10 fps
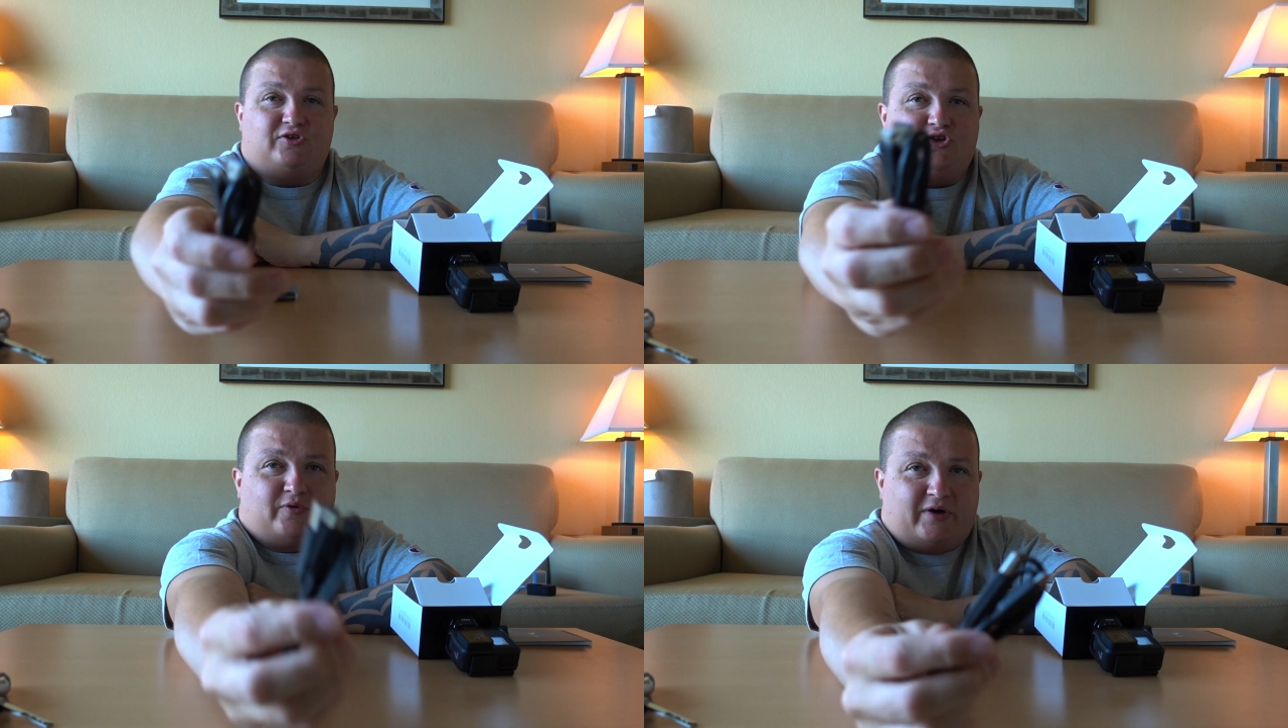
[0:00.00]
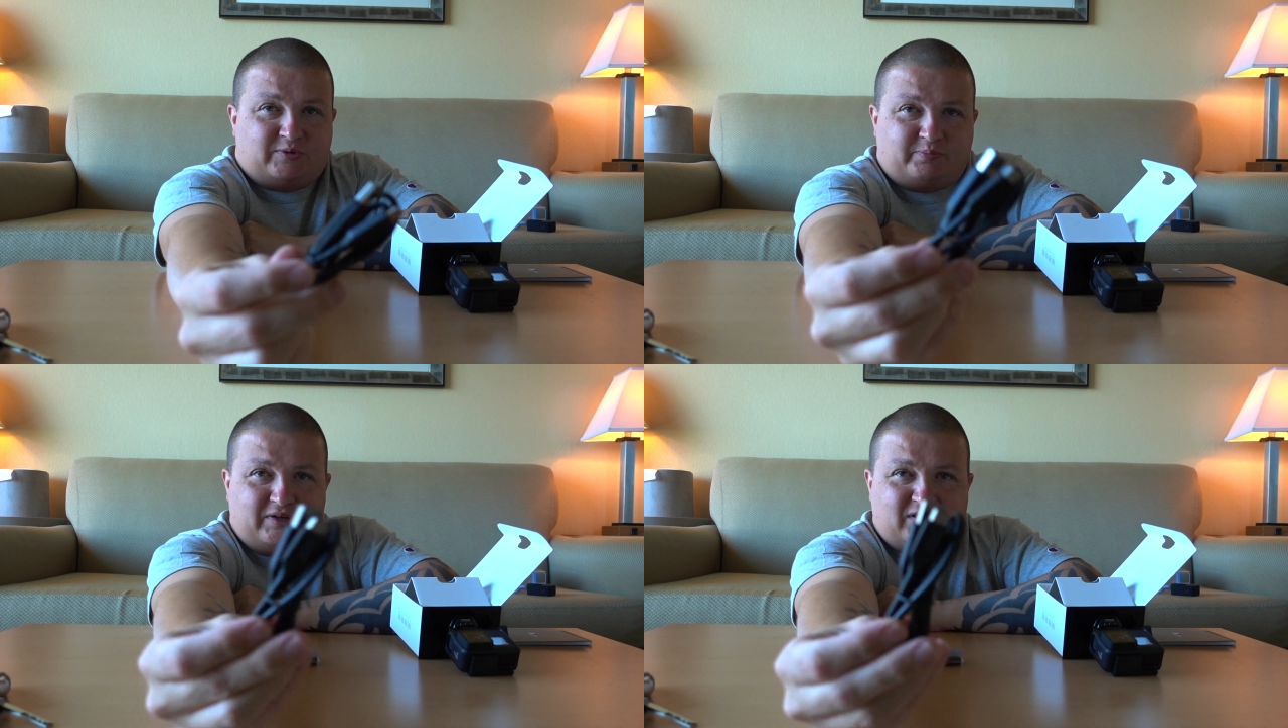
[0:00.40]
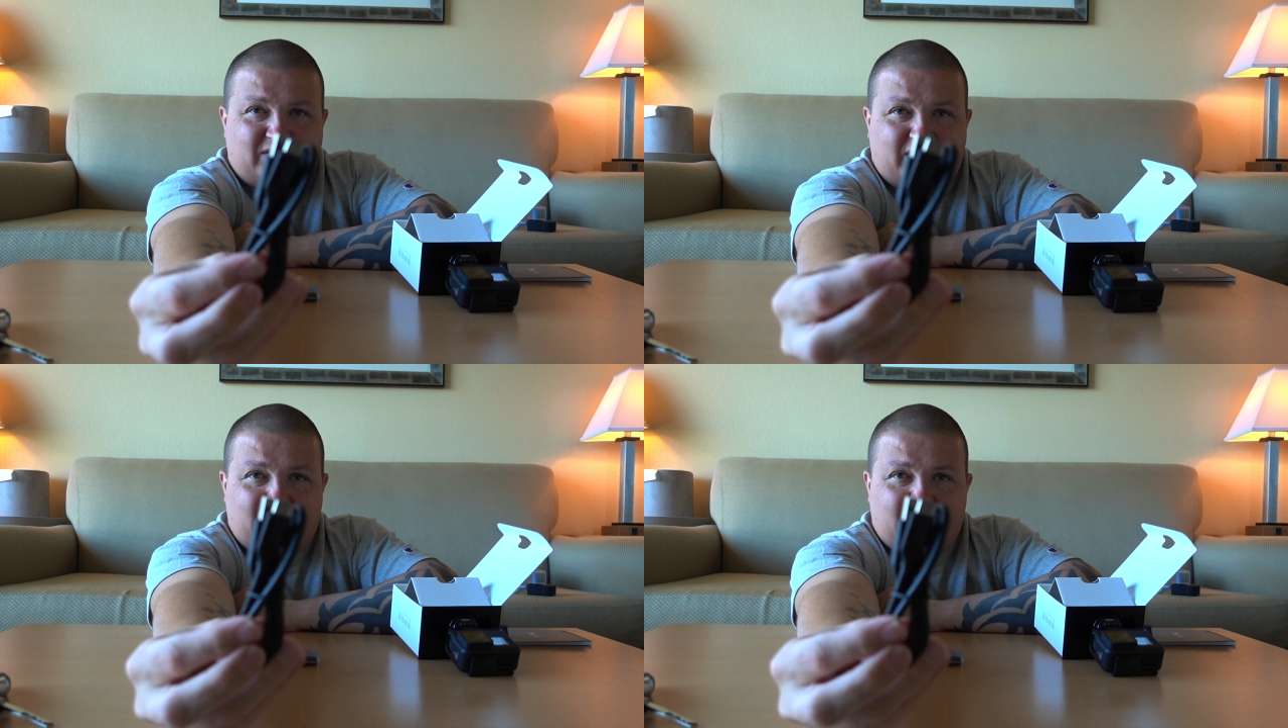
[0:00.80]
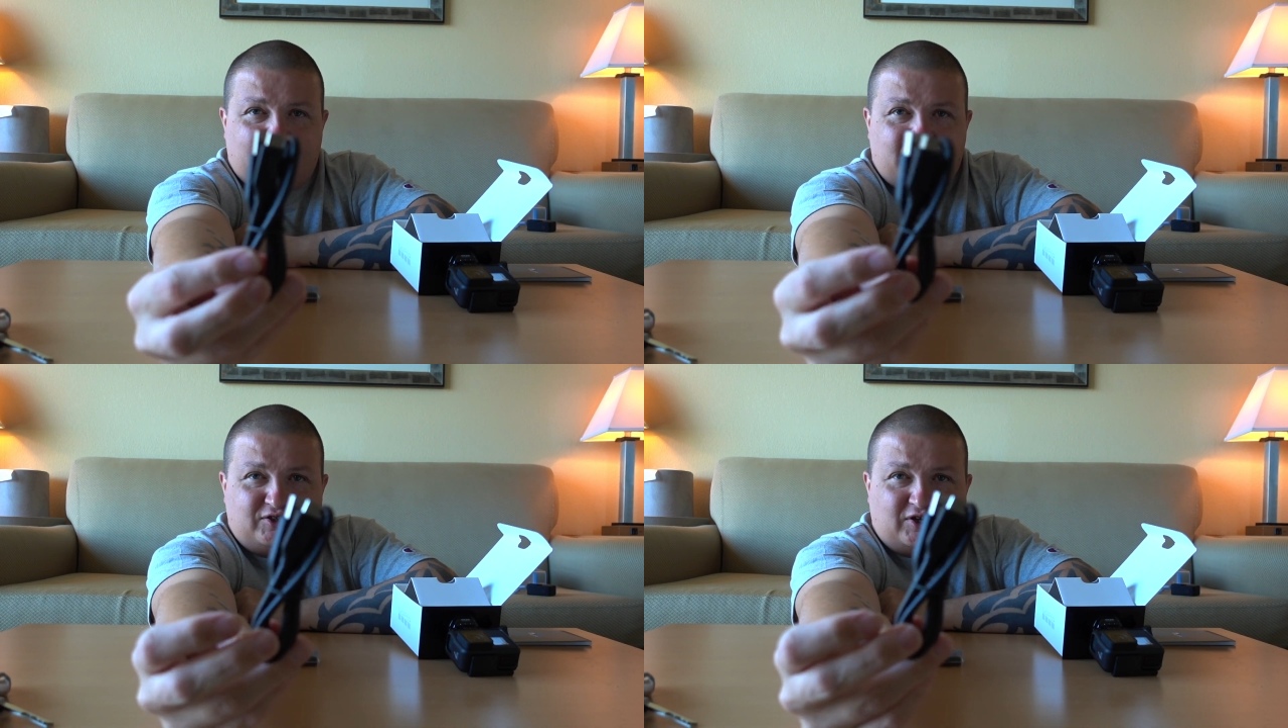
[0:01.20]
USB-C
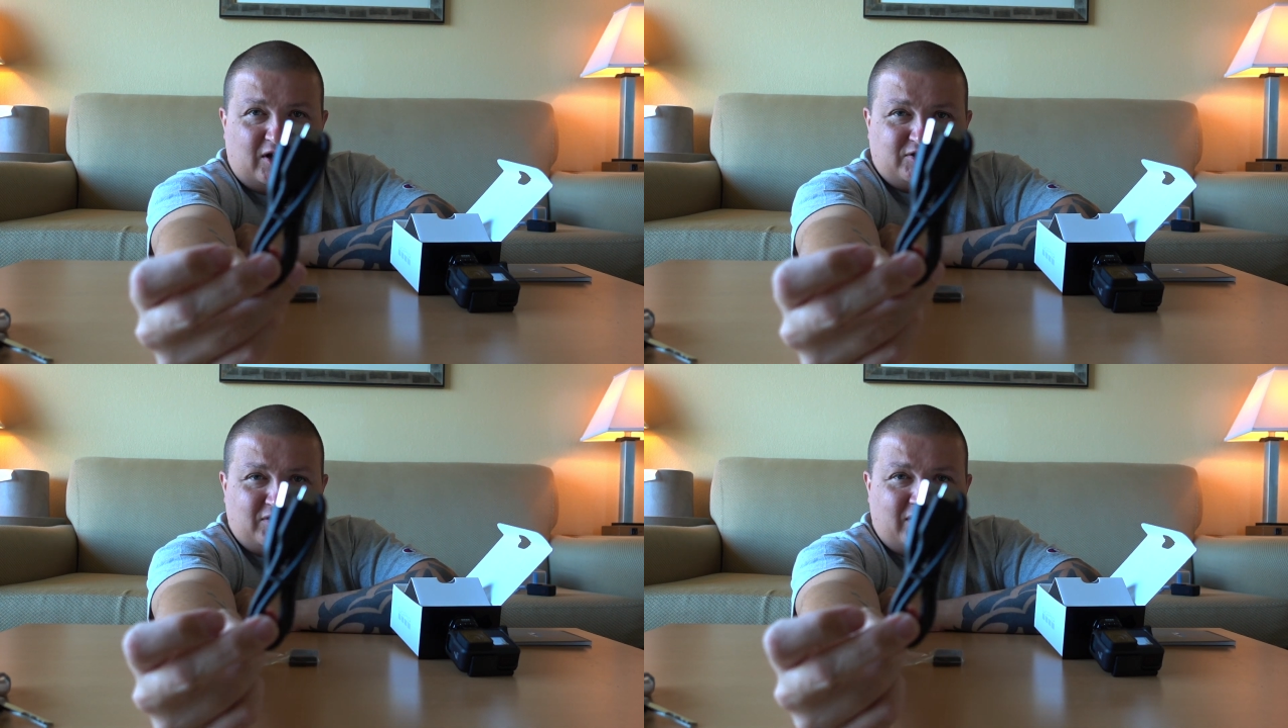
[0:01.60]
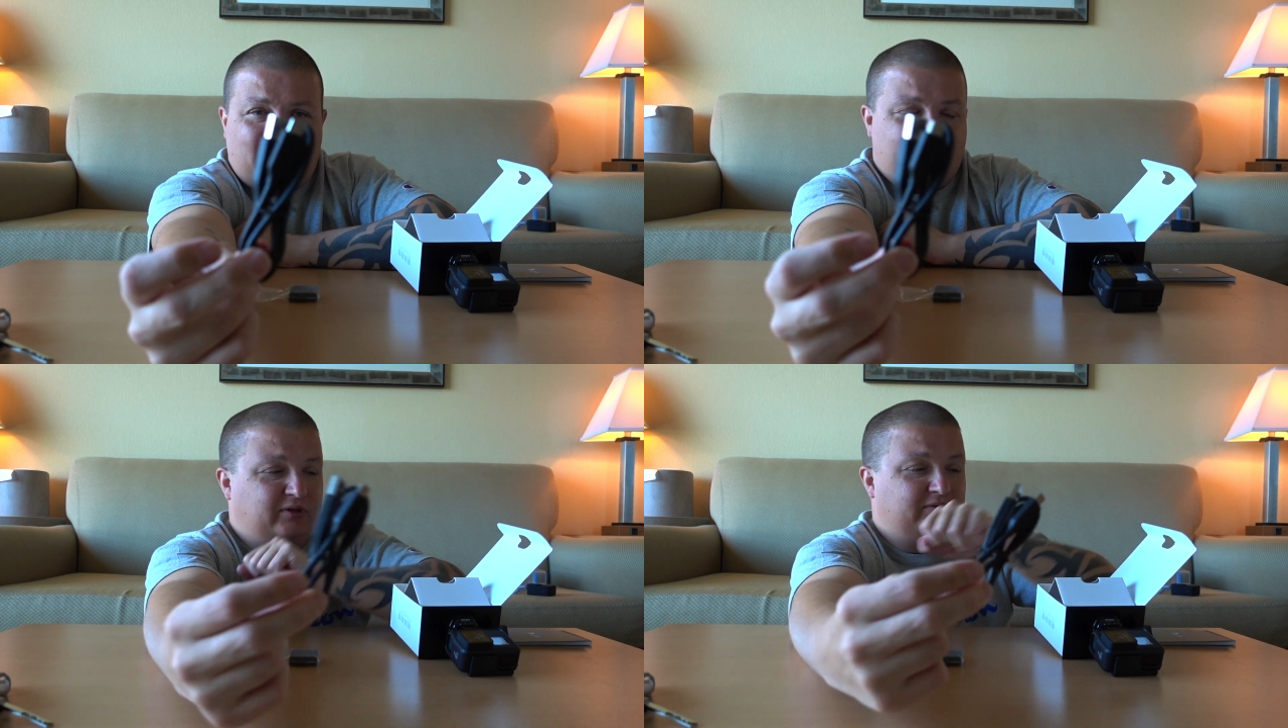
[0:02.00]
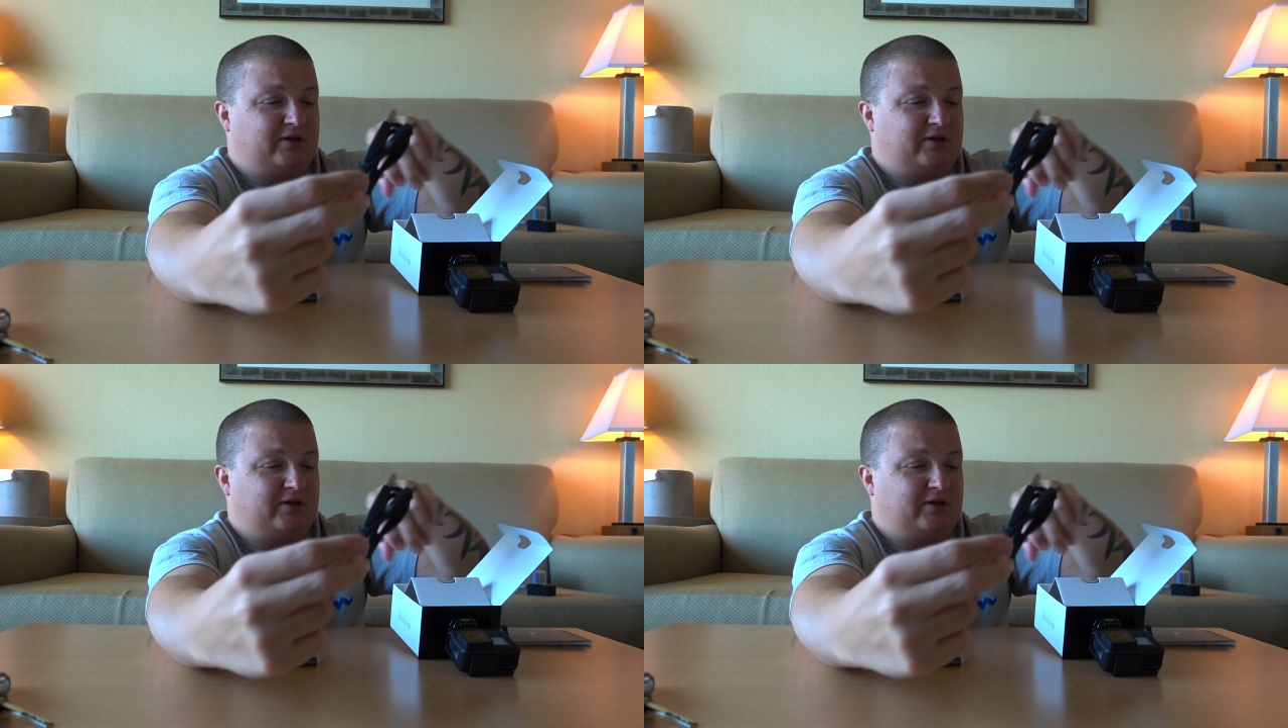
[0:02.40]
charging cable